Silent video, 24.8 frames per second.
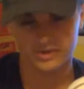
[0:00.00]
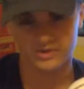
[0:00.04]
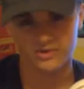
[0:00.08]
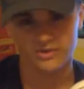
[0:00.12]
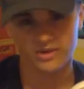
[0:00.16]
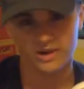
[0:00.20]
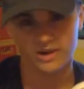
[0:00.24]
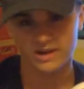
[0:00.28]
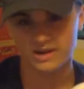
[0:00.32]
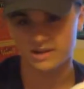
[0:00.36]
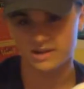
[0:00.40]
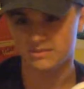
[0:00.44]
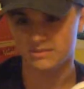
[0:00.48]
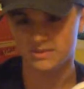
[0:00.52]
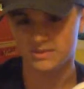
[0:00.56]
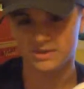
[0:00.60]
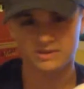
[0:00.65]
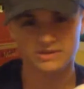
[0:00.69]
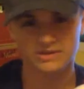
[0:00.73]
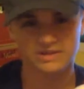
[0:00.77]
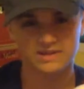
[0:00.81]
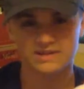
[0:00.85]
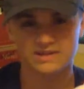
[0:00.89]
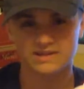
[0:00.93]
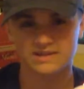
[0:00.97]
gray in the
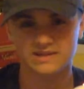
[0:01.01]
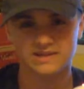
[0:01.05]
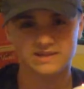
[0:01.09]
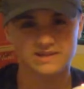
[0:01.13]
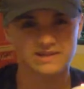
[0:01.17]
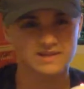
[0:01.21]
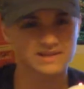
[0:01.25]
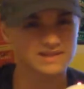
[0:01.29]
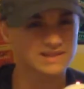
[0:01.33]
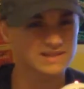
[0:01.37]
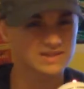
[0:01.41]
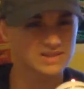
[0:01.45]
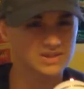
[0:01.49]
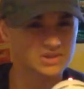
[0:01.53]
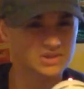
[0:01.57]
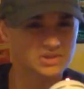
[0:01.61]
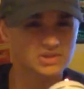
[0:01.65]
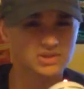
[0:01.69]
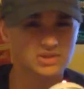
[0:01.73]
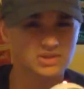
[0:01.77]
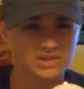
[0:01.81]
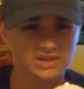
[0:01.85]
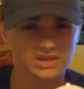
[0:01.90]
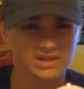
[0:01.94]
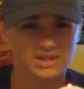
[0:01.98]
middle. It's a good
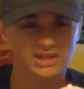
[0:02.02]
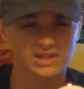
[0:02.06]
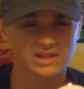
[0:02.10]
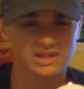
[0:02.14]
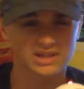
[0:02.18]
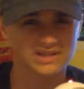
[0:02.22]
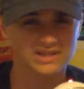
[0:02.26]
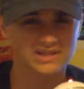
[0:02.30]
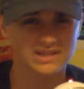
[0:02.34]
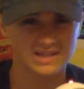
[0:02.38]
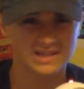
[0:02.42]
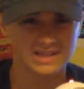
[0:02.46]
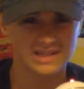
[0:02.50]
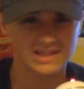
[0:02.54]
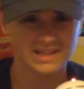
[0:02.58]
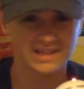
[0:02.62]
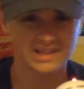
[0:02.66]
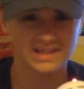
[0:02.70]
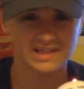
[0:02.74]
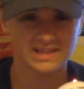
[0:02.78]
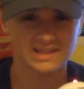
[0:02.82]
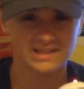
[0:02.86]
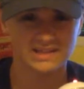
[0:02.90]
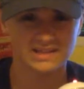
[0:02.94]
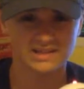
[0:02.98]
looking, it's
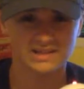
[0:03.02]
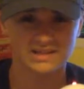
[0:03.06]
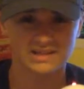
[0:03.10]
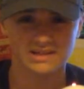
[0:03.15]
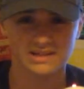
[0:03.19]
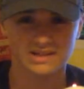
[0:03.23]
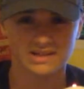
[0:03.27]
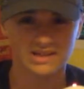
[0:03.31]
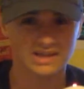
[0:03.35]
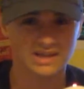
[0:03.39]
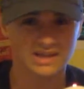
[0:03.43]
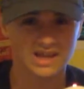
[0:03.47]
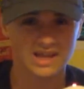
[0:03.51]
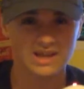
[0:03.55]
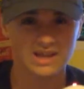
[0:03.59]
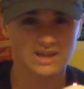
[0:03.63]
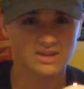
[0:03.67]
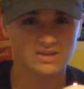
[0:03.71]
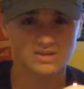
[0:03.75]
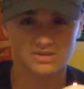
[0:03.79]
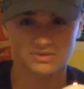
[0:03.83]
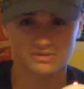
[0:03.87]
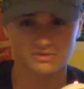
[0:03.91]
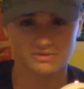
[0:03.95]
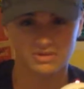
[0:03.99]
clean. You can't
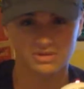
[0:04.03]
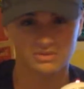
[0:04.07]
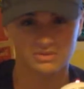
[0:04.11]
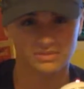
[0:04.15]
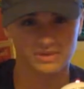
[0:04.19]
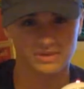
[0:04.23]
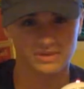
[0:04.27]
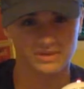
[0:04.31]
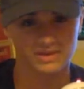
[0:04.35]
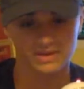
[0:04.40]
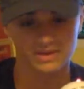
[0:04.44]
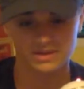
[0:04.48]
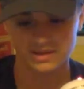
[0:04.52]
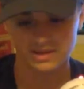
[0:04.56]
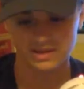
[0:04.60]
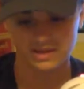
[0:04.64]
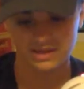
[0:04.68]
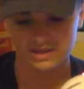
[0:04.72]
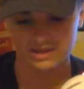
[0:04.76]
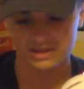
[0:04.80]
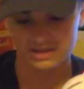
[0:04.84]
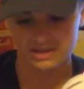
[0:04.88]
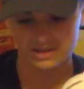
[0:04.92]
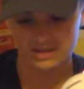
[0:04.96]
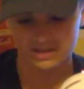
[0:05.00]
go wrong with it.
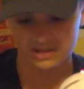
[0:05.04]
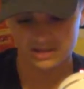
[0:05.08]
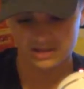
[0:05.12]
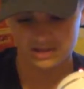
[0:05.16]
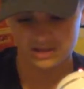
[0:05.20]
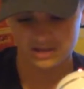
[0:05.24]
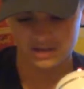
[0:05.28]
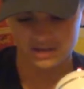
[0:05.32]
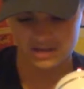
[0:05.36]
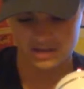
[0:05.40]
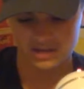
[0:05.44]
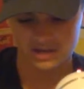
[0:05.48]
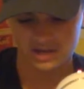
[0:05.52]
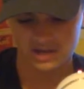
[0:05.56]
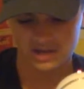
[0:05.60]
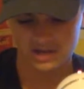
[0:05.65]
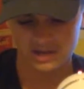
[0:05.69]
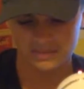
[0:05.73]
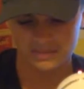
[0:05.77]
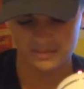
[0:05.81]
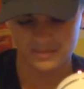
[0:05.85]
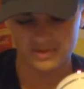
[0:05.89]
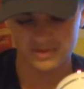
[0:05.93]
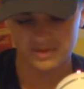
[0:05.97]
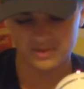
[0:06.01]

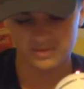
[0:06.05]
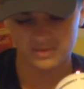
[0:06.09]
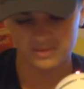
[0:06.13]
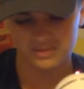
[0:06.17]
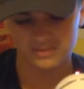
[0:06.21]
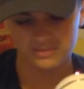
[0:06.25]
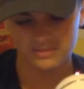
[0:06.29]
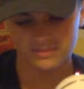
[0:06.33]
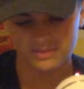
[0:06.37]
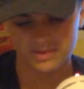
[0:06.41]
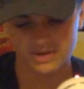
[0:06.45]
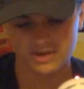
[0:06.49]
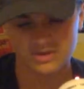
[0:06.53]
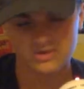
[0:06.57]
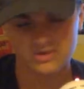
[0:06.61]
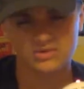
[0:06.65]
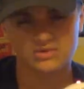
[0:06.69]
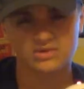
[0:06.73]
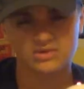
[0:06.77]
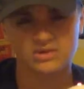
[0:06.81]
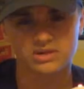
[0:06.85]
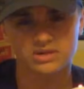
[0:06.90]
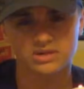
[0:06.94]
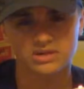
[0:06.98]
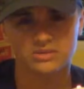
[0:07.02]
The Air
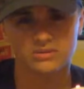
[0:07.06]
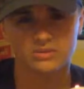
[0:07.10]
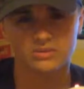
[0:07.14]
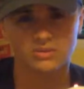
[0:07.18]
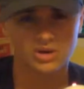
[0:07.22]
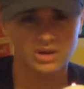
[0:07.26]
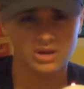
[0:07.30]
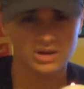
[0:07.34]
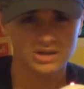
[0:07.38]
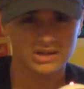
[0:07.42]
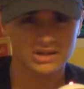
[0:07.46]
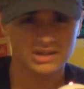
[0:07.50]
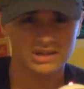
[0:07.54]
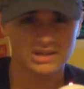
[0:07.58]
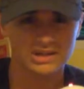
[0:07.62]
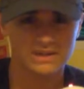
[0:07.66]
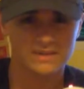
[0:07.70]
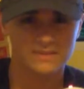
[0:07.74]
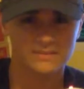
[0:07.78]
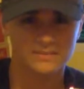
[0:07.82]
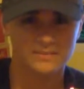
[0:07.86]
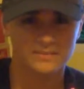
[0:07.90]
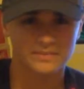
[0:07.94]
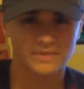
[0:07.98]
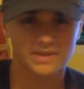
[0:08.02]
Jordan 1
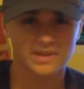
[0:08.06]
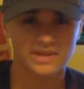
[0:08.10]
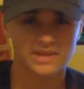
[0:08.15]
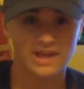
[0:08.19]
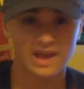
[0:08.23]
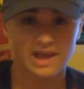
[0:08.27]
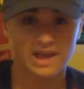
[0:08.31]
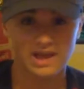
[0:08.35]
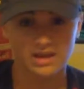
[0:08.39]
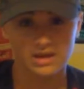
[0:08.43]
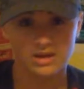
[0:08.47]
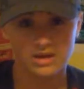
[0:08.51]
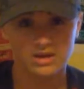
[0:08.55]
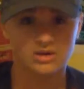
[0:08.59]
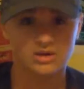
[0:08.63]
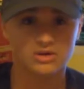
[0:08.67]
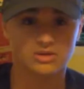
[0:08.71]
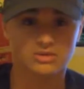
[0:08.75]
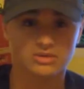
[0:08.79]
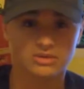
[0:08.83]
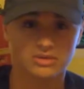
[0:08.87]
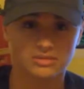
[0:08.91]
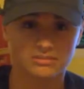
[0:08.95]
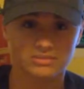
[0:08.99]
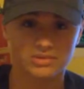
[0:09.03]

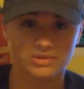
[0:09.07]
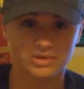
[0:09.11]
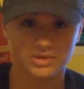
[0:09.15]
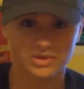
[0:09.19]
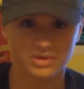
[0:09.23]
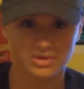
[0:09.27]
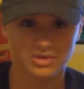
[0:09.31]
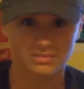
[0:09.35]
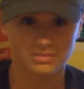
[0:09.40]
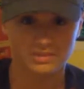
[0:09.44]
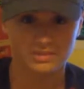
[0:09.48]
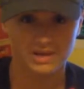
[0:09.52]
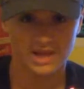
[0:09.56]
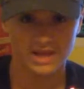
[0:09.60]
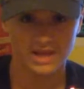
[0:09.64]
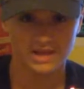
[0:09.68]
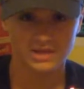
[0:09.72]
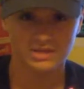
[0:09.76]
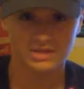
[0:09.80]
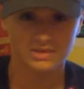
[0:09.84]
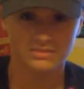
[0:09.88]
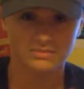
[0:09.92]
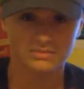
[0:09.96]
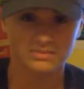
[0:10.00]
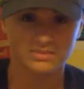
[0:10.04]
KO Pure
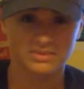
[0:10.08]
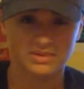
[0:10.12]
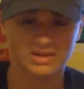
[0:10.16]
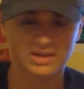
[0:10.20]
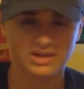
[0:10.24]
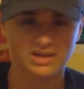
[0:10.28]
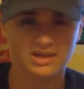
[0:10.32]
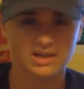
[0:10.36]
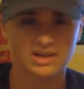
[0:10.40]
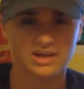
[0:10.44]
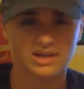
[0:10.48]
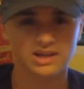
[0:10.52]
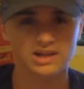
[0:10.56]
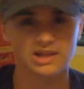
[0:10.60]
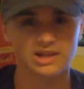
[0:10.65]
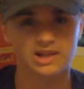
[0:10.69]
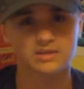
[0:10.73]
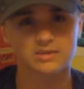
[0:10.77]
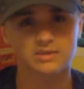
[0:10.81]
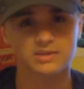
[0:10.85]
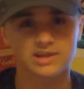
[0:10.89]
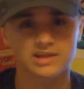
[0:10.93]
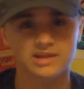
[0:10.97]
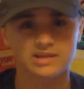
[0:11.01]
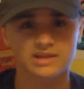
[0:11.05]
Platinum, I like
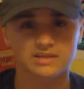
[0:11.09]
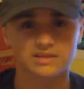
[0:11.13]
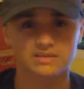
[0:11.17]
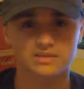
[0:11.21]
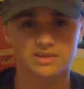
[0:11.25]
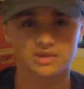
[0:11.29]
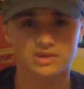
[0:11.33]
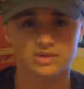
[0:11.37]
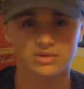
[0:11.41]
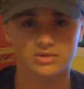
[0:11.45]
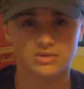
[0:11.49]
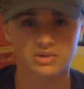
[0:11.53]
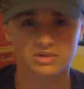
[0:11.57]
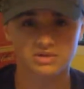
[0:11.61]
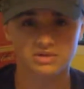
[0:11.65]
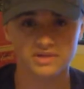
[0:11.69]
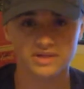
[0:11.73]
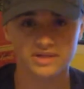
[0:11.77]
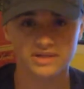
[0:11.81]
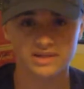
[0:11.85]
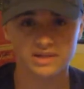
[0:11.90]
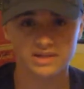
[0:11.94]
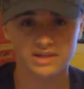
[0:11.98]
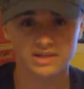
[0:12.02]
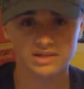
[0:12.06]
what they did with the
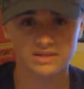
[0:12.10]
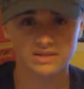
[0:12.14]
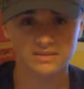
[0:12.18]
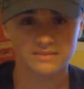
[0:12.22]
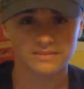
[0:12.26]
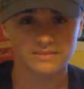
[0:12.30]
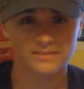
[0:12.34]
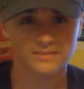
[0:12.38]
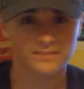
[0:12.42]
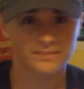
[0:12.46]
quilting on it,